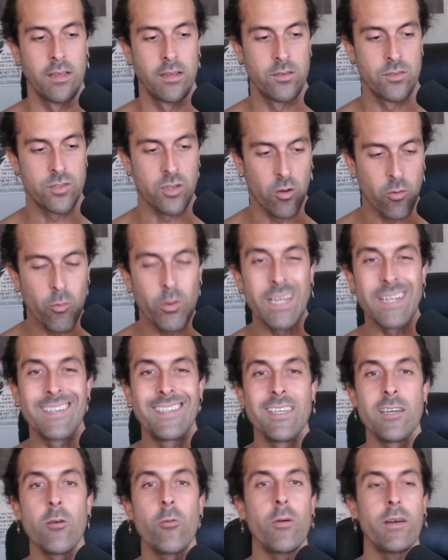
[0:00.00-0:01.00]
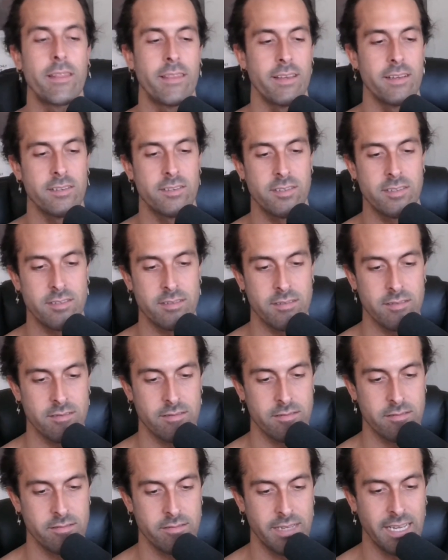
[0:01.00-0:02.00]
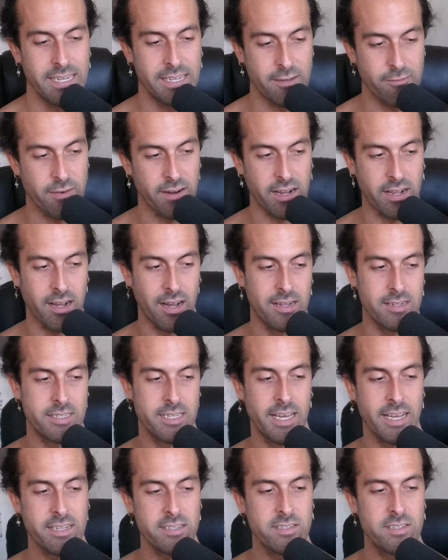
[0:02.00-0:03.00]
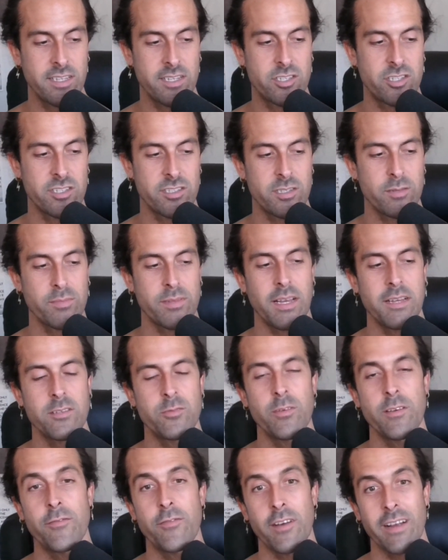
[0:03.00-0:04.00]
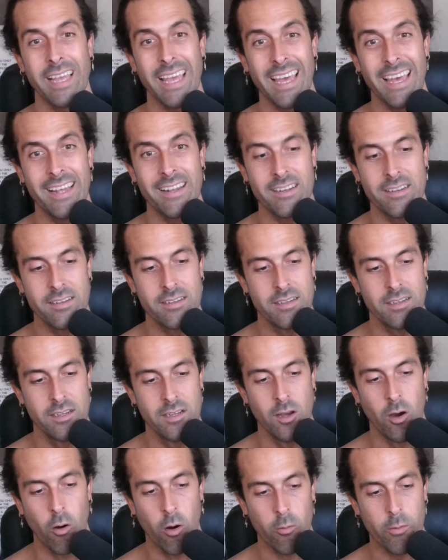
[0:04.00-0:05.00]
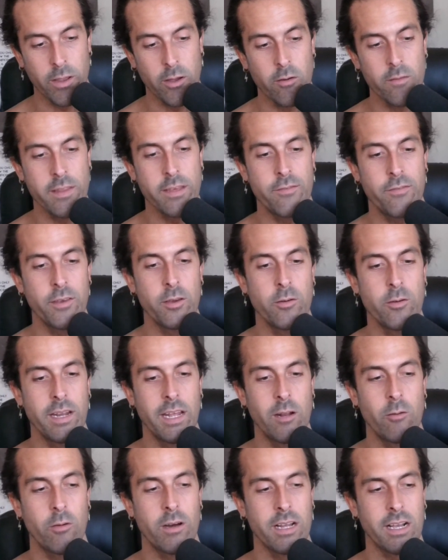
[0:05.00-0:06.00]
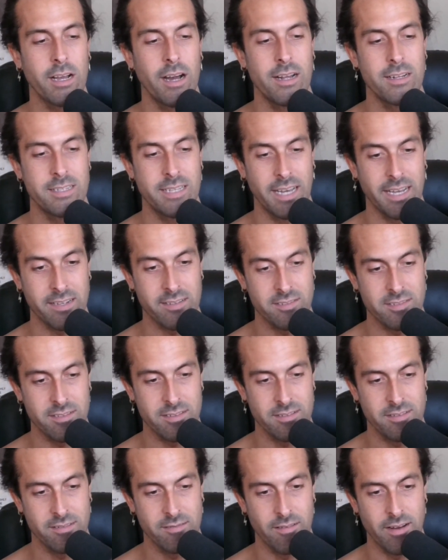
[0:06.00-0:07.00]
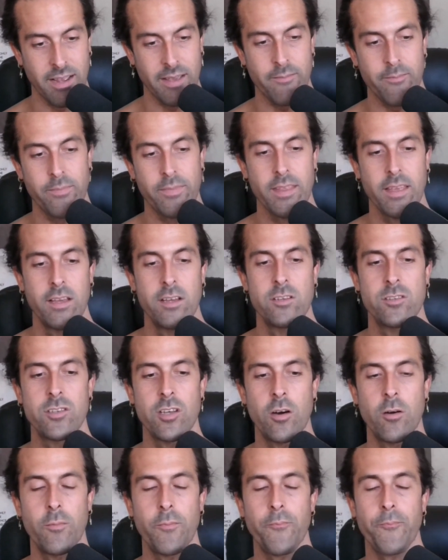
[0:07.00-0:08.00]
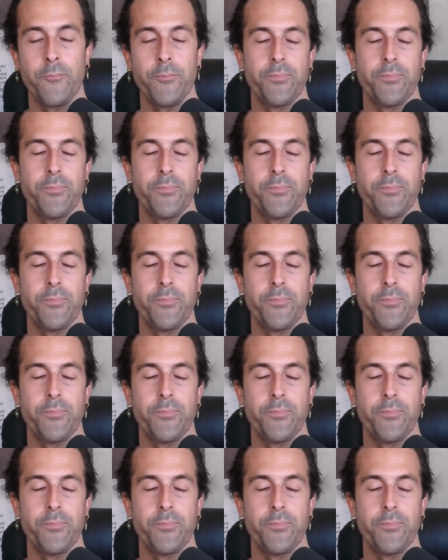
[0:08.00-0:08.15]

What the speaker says: So we deal with this in different contexts. It's just sometimes we forget, or we only view it in one context, right? So